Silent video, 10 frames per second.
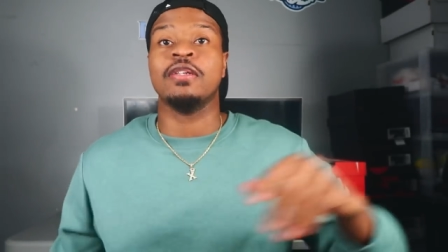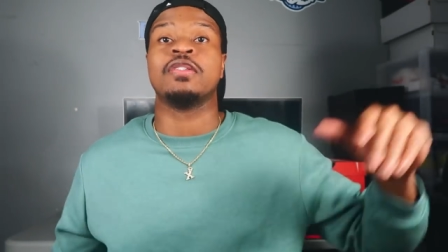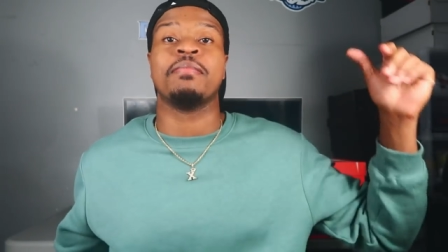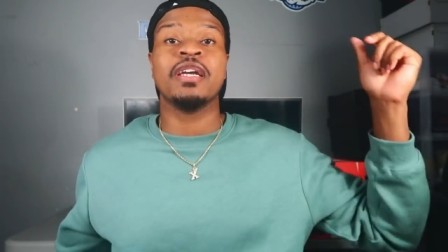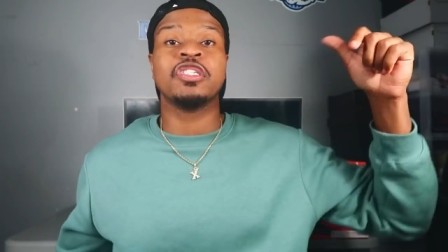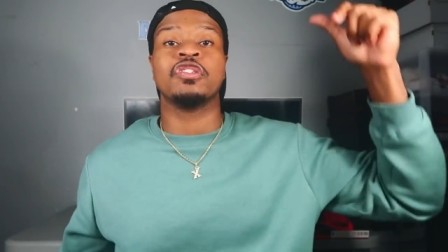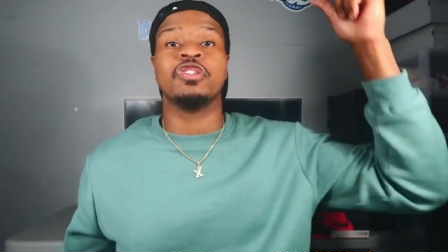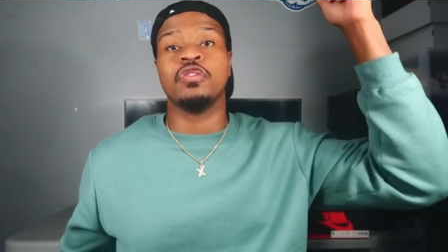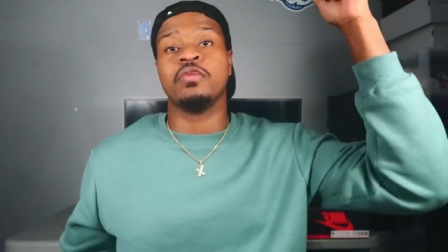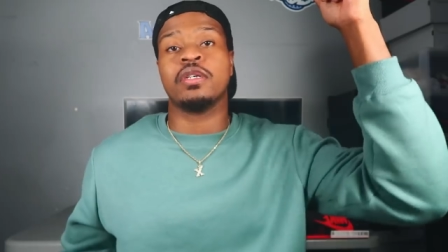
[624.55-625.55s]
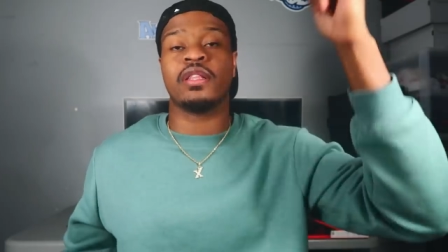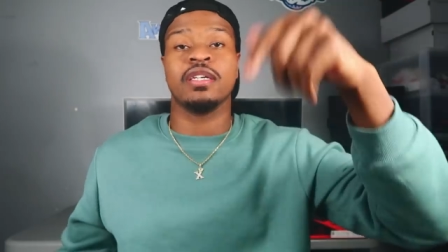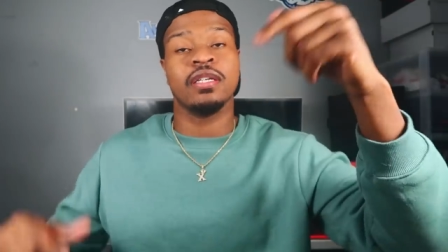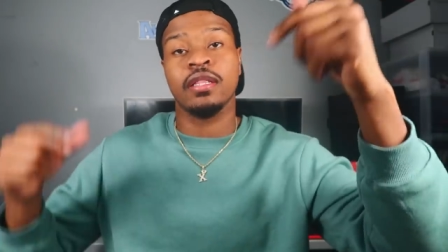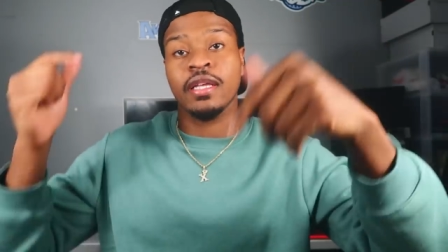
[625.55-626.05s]
So make sure you
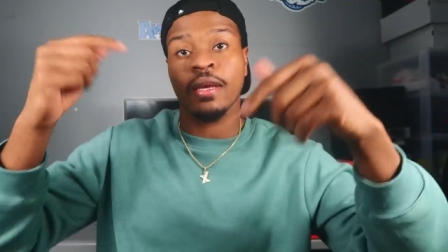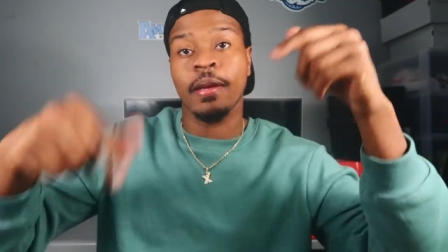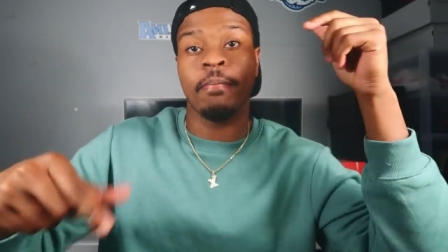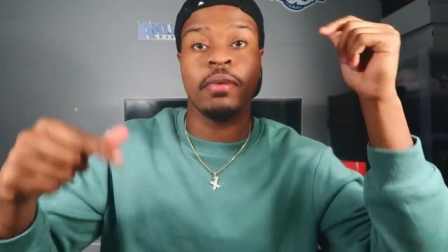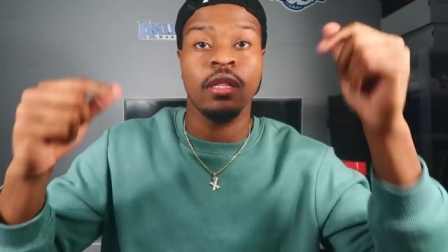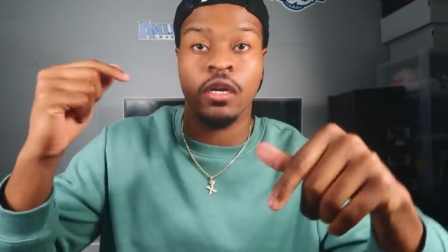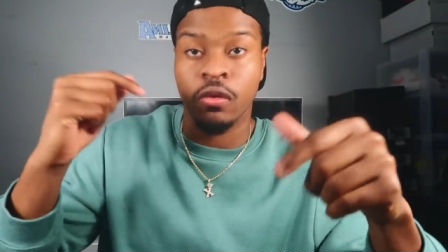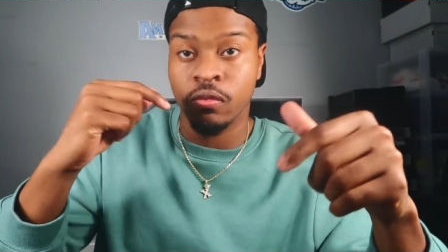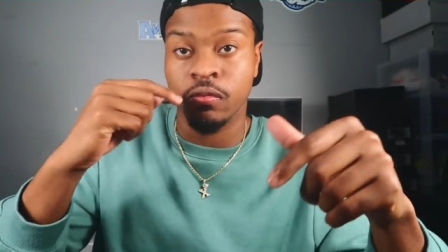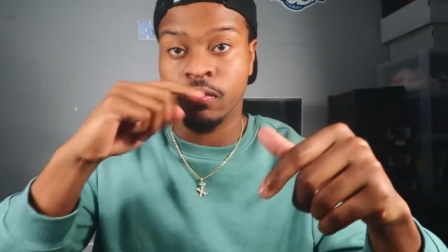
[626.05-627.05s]
click the link in below